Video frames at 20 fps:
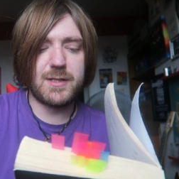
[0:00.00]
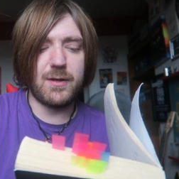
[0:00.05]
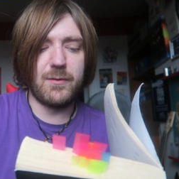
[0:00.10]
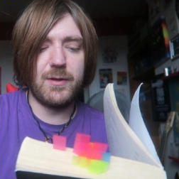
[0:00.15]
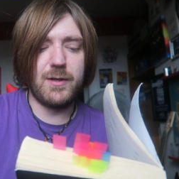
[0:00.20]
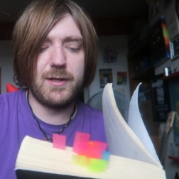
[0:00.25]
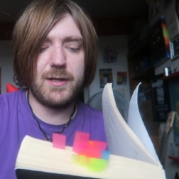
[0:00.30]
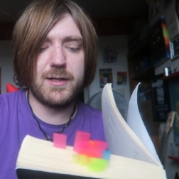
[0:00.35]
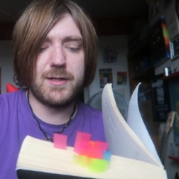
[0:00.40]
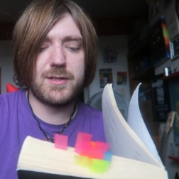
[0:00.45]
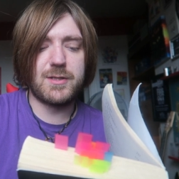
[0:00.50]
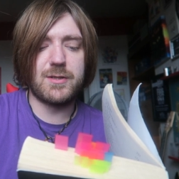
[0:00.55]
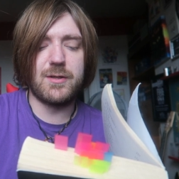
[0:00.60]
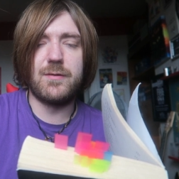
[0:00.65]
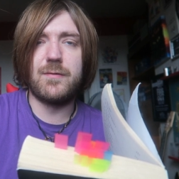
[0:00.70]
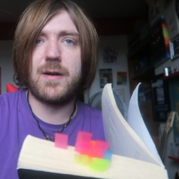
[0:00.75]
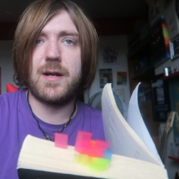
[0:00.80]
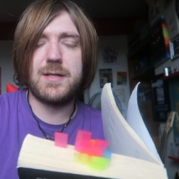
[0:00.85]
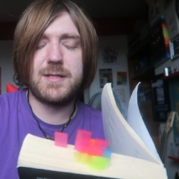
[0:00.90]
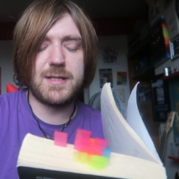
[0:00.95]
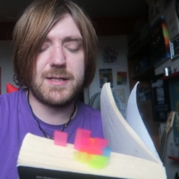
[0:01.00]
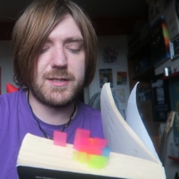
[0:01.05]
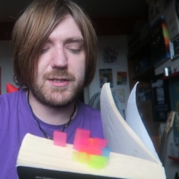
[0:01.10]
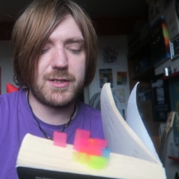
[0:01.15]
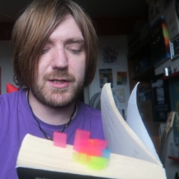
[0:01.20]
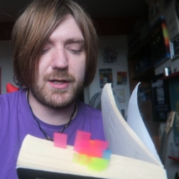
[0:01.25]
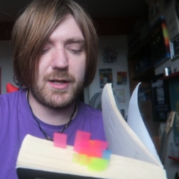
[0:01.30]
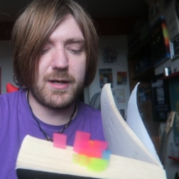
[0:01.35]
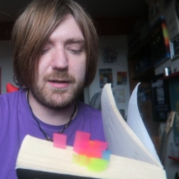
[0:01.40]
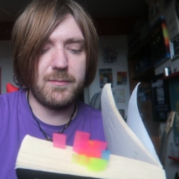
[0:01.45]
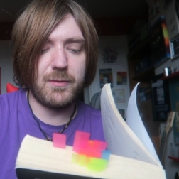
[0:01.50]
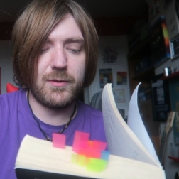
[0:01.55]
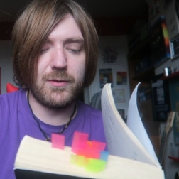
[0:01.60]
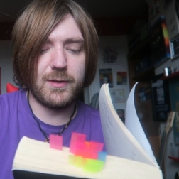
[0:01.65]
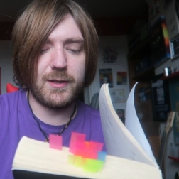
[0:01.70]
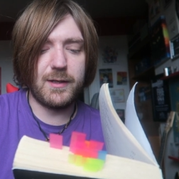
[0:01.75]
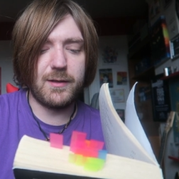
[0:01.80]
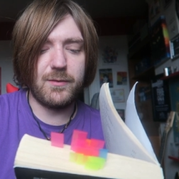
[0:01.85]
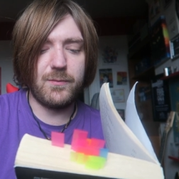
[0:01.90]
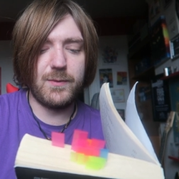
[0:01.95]
so early at sunrise this July
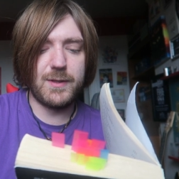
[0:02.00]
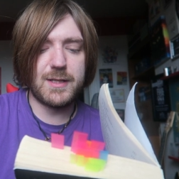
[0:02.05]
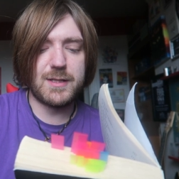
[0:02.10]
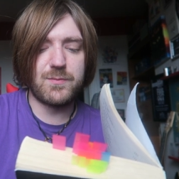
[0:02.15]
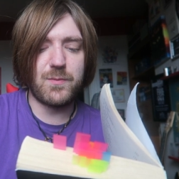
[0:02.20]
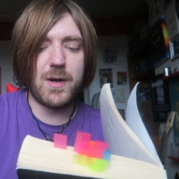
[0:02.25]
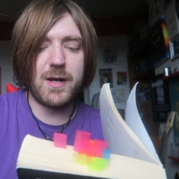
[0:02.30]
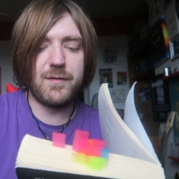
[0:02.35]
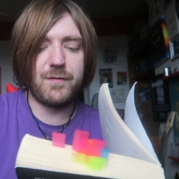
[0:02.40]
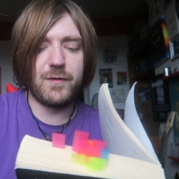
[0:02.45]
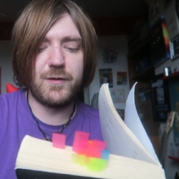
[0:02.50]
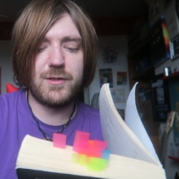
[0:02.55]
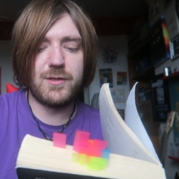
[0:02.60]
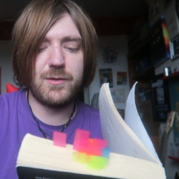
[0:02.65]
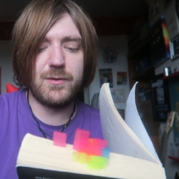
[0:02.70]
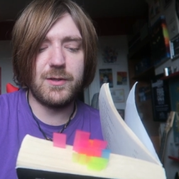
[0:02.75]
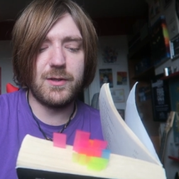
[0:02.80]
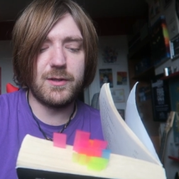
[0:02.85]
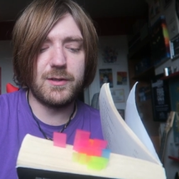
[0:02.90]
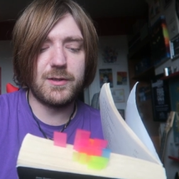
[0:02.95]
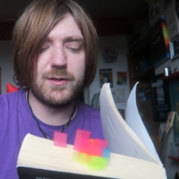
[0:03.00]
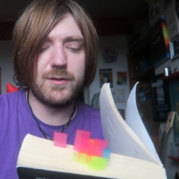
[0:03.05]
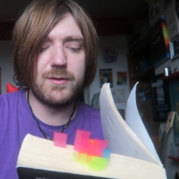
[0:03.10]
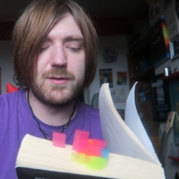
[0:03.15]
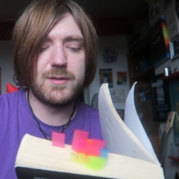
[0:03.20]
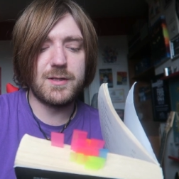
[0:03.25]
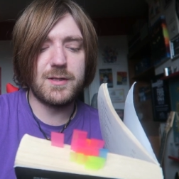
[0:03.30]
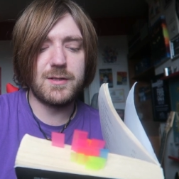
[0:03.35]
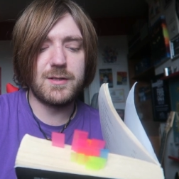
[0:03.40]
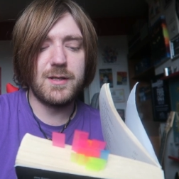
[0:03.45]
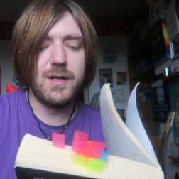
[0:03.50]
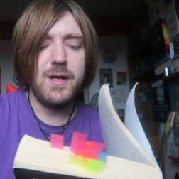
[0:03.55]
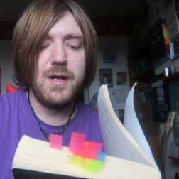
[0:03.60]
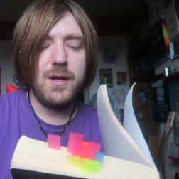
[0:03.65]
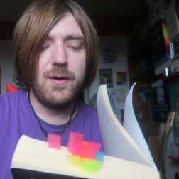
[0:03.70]
morning with his wife and two young daughters,